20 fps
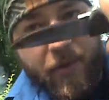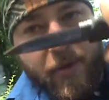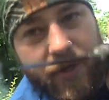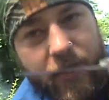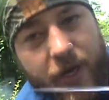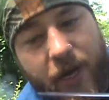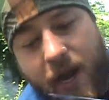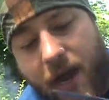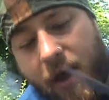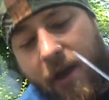me
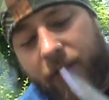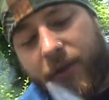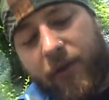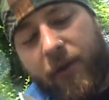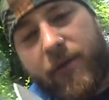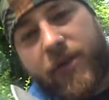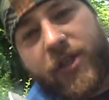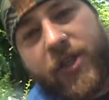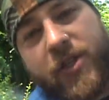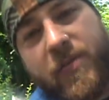show you how it
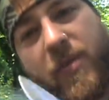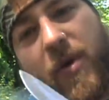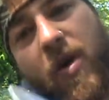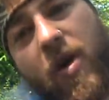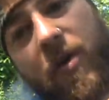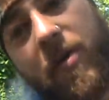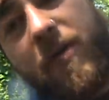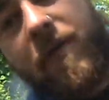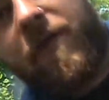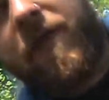throws a spark
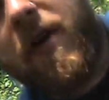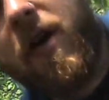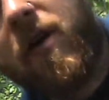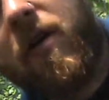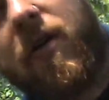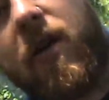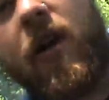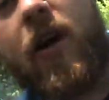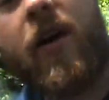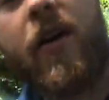with a
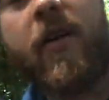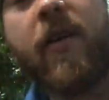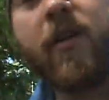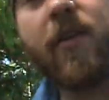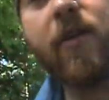ferro rod.